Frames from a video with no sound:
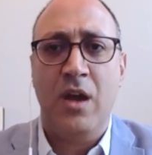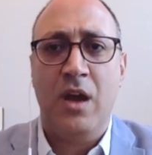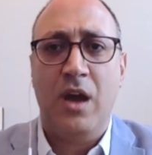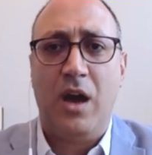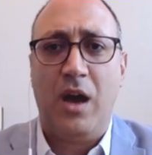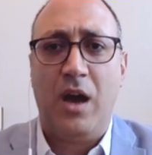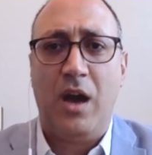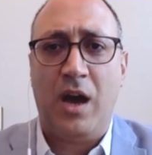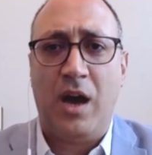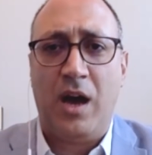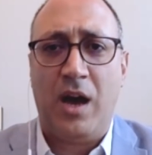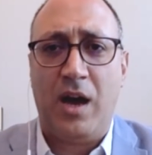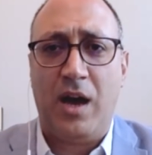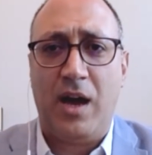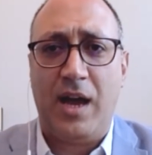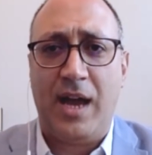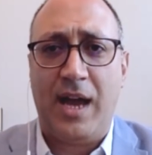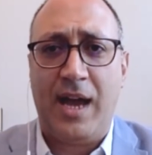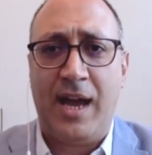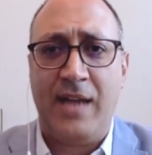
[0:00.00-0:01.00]

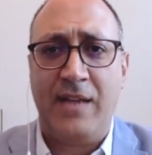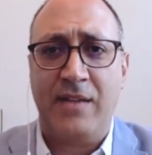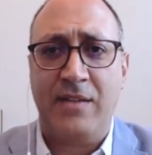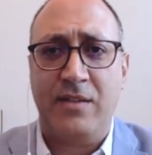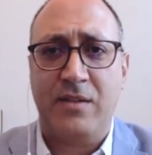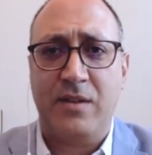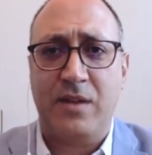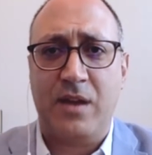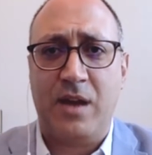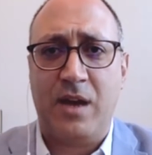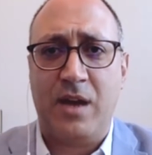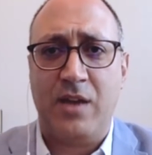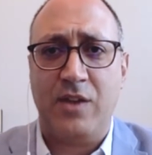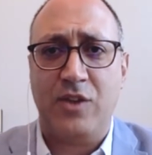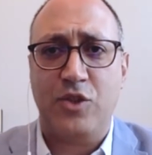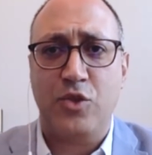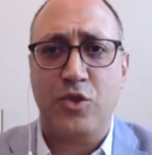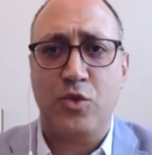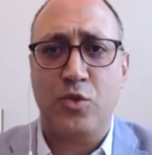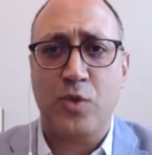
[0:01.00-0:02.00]
and
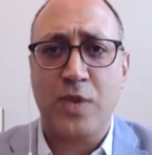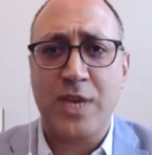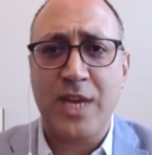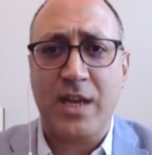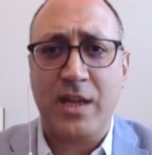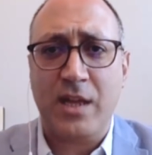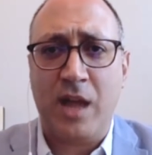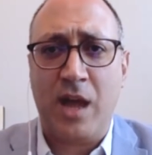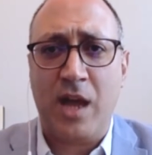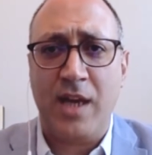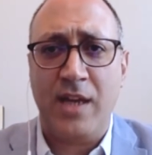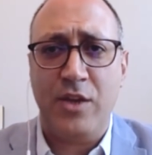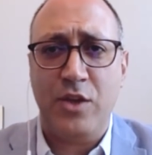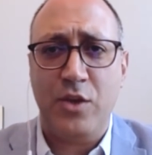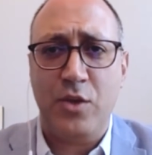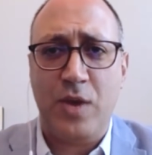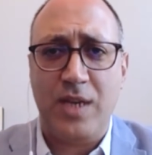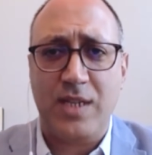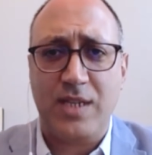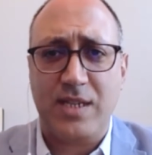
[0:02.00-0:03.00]
to realign
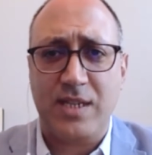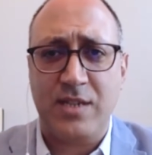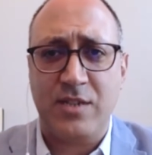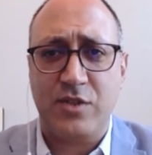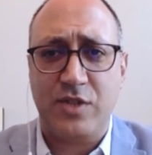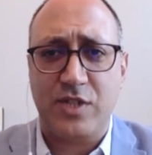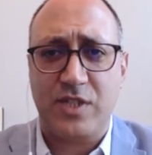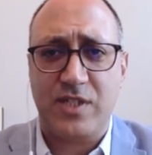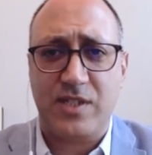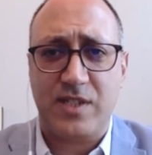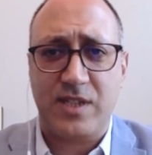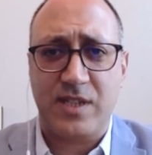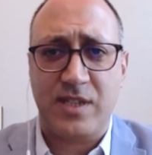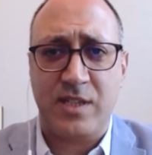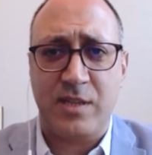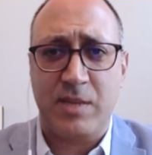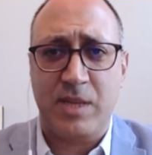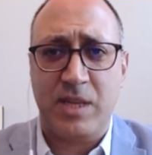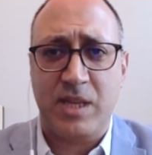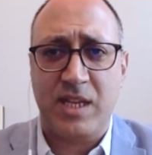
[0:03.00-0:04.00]
U.S. interests in
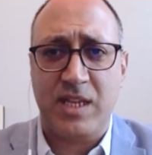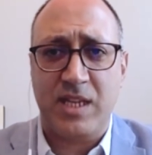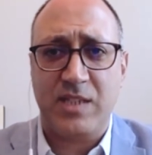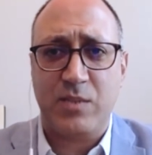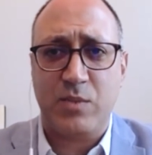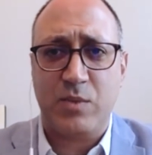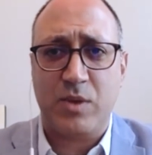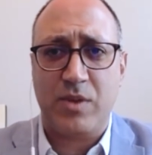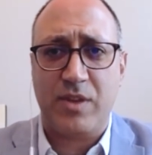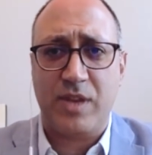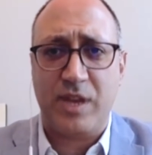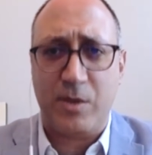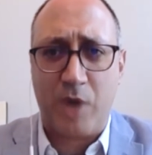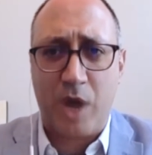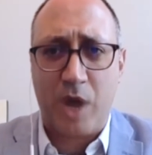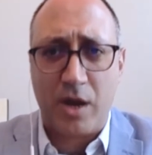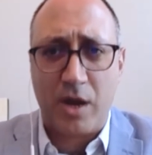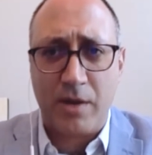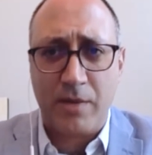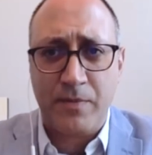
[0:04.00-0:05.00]
the Middle East with
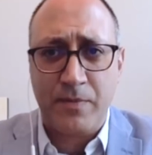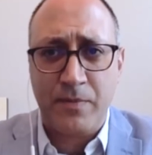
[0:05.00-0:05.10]
Iran.